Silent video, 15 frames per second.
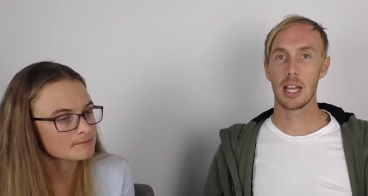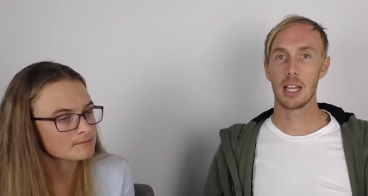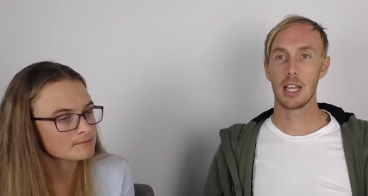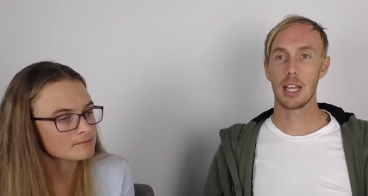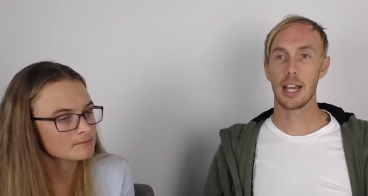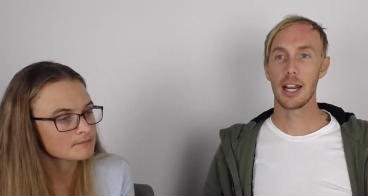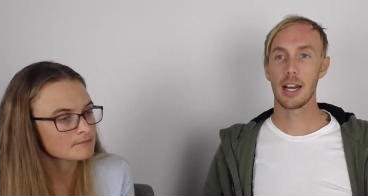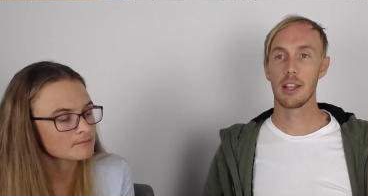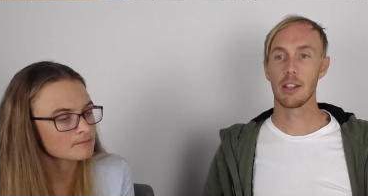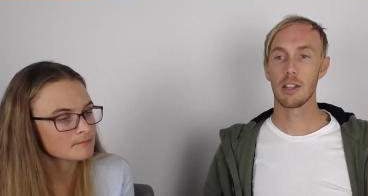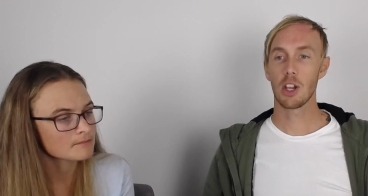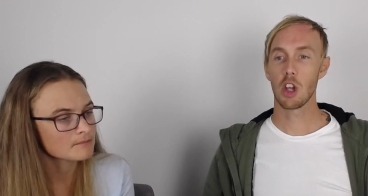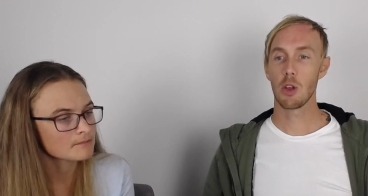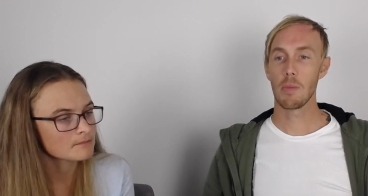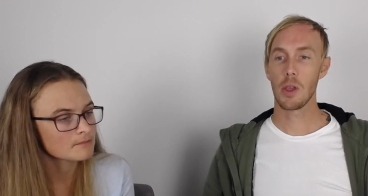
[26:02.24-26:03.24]
Speaker 1: in the
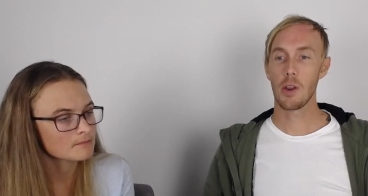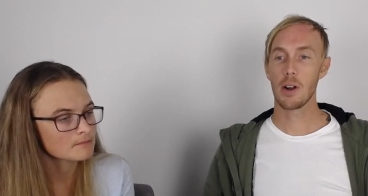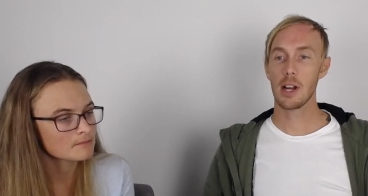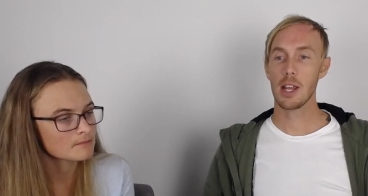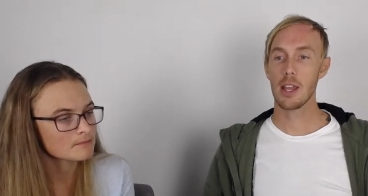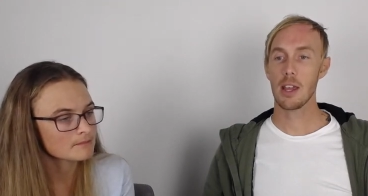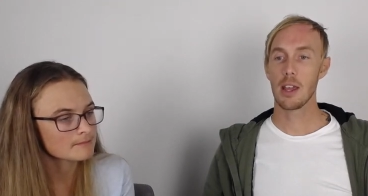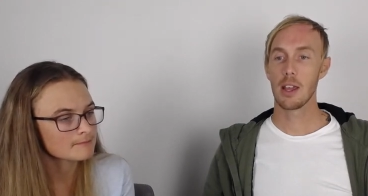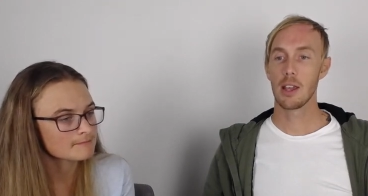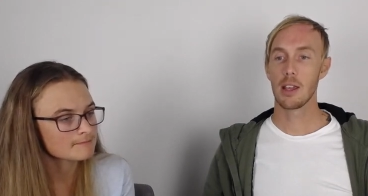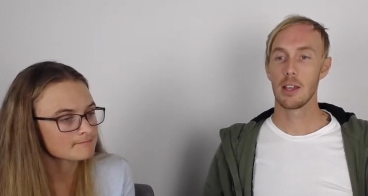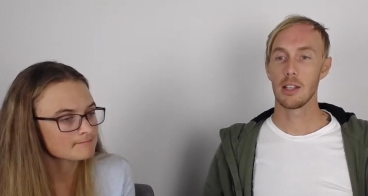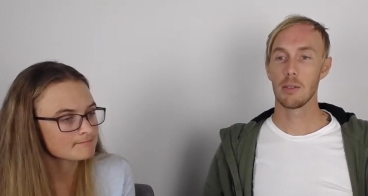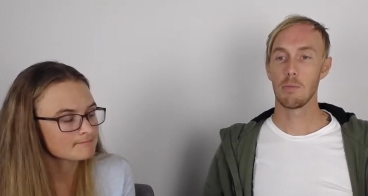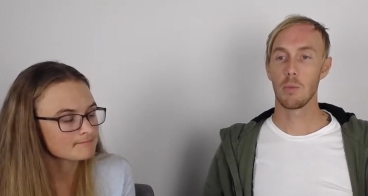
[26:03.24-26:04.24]
community.
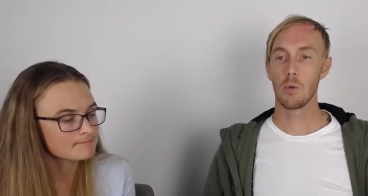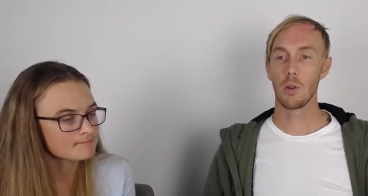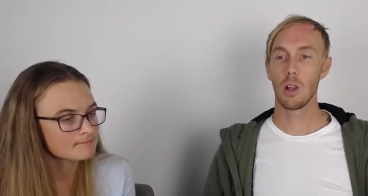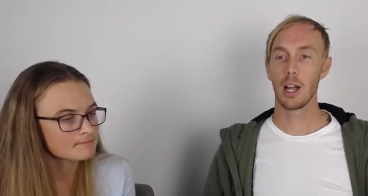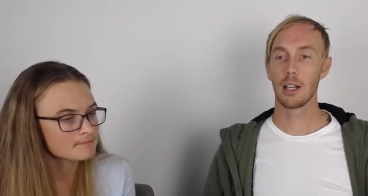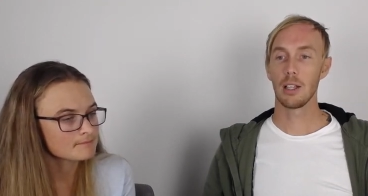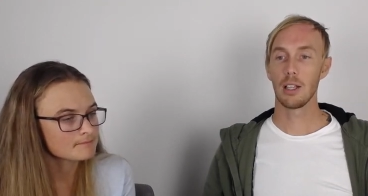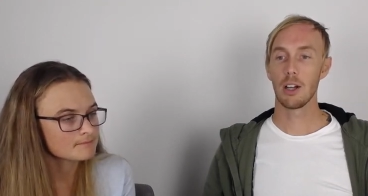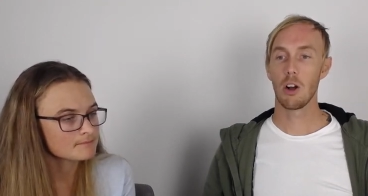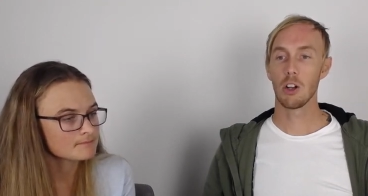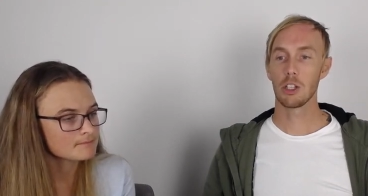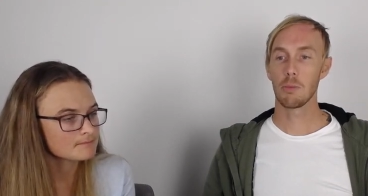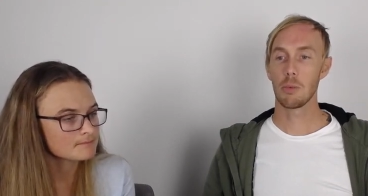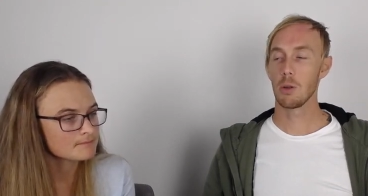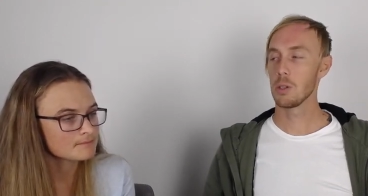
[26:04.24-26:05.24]
It's more likely a
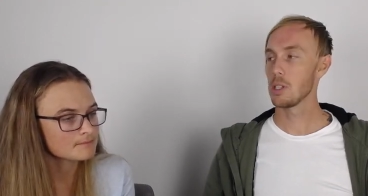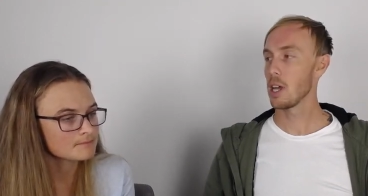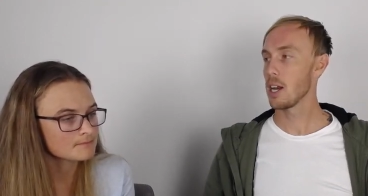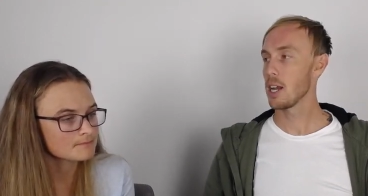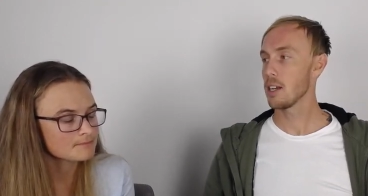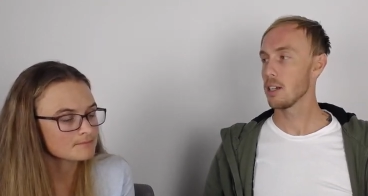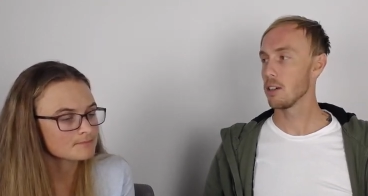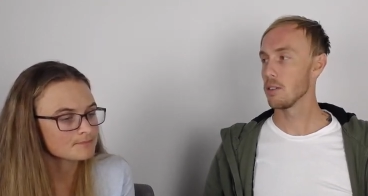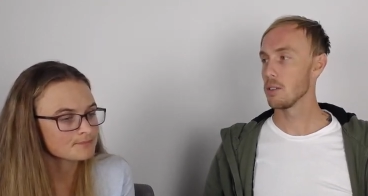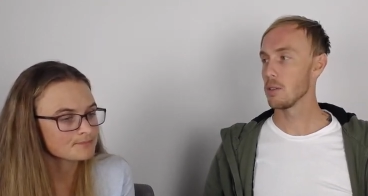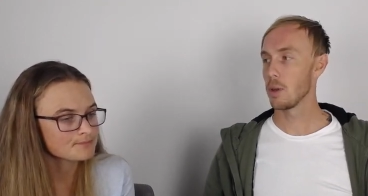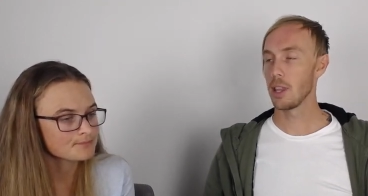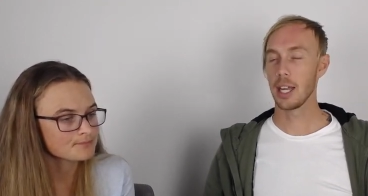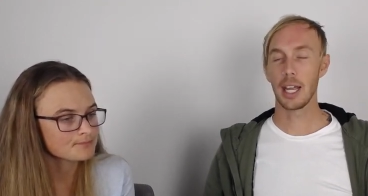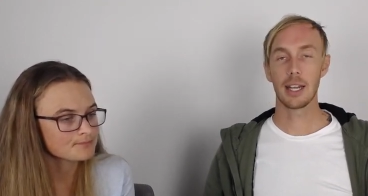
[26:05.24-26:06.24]
hospital setting because
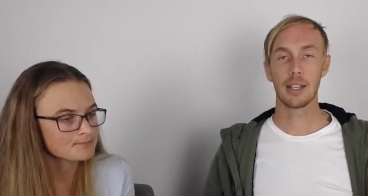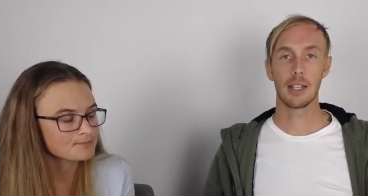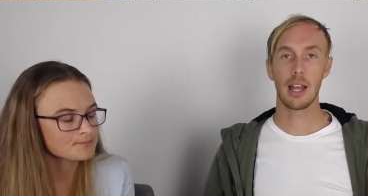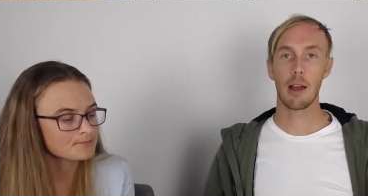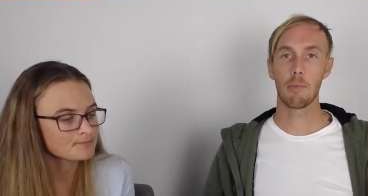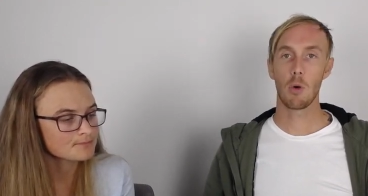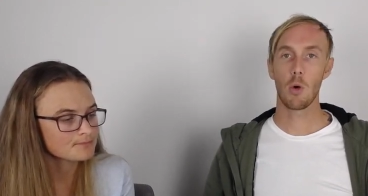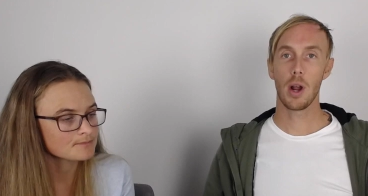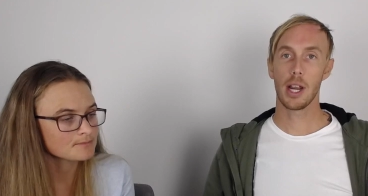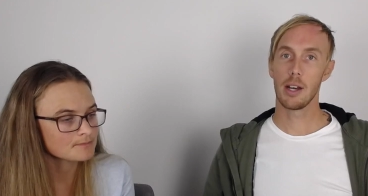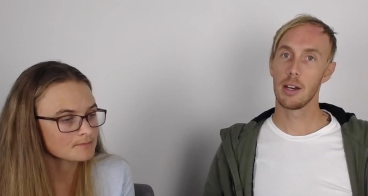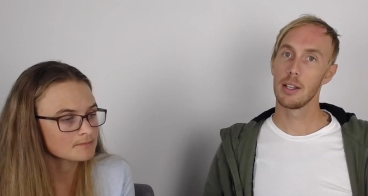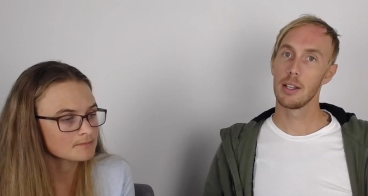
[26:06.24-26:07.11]
when they get to that point,